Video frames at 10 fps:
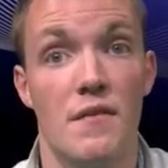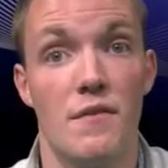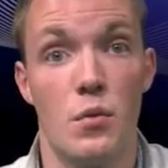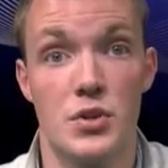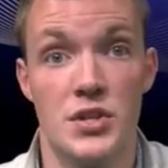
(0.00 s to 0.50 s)

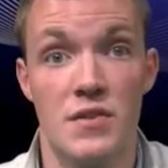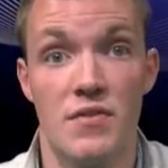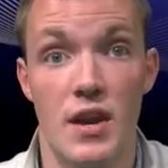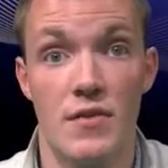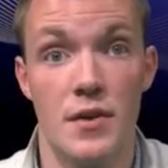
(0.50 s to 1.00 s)
Fortune
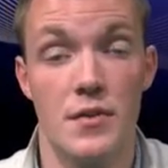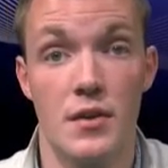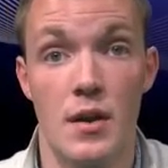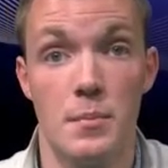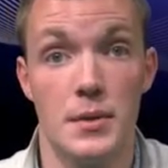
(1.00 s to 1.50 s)
500
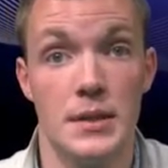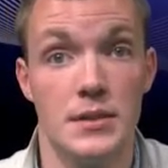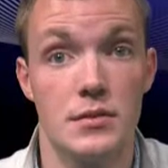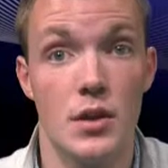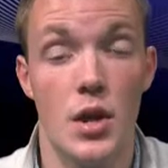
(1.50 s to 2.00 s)

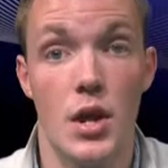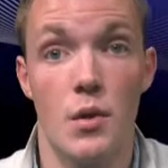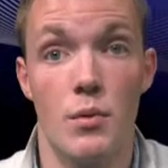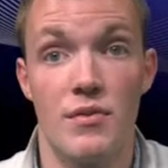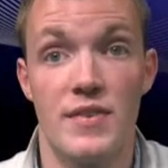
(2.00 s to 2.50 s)
companies
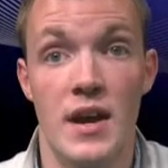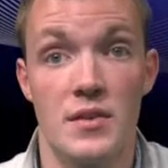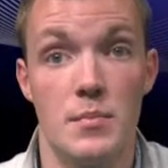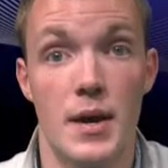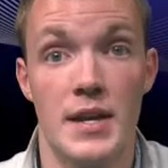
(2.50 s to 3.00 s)
were
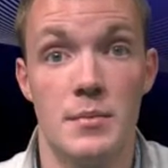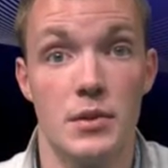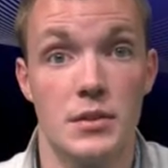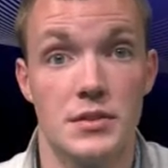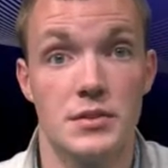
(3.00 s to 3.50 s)
founded by
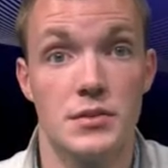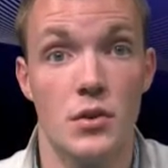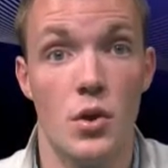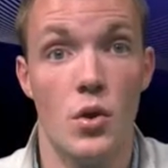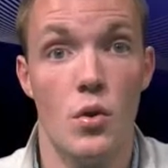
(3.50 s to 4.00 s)
immigrants
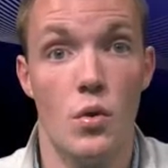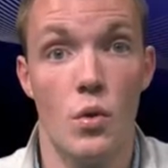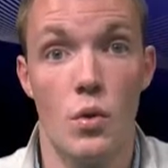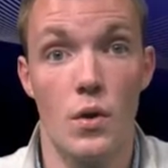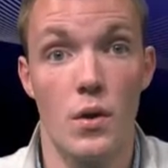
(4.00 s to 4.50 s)

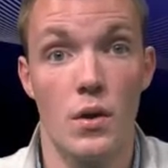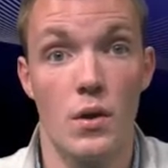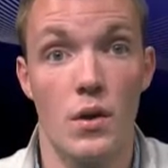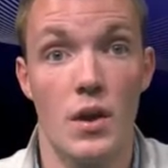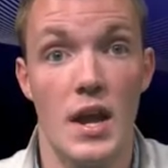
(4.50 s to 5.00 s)
or
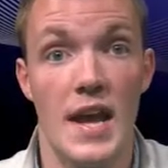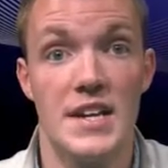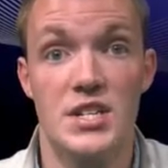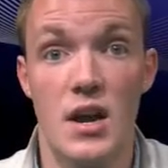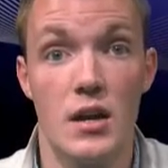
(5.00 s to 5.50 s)
a
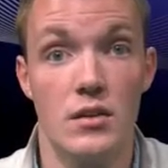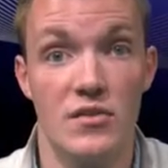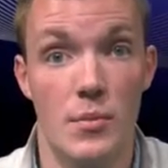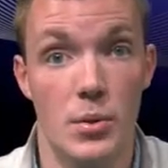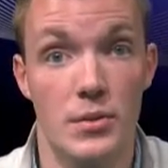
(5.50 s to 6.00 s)
child of
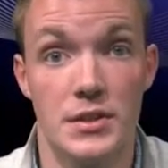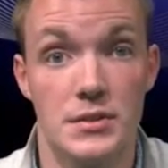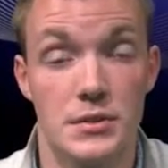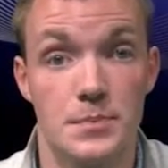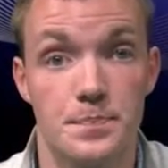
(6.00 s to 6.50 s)

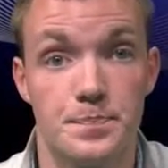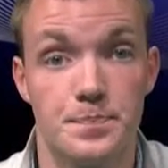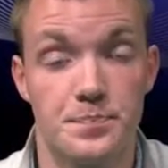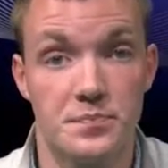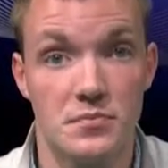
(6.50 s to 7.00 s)
immigrants.
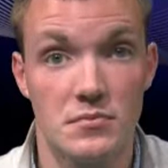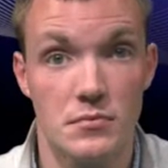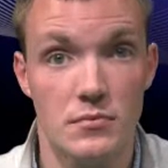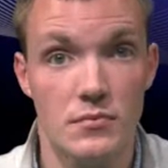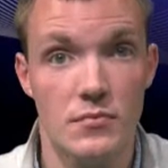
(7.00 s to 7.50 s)

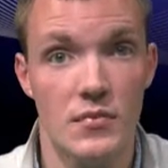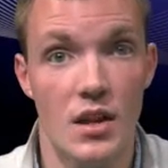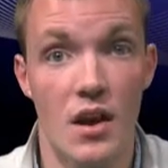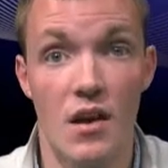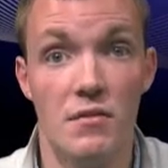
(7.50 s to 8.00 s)

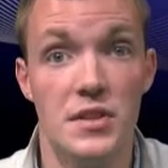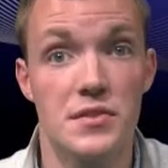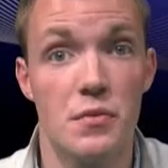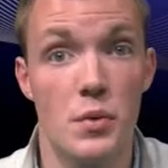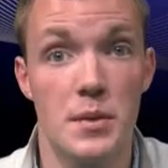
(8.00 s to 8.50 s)
Of this
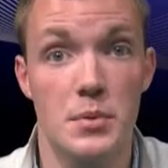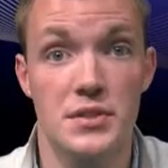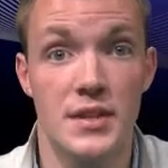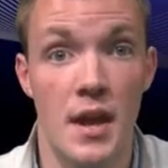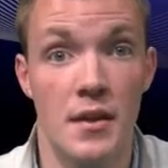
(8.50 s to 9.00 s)

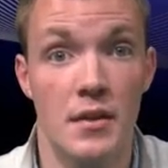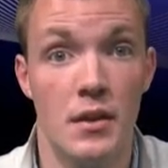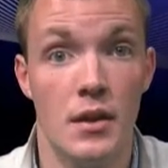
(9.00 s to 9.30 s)
40%,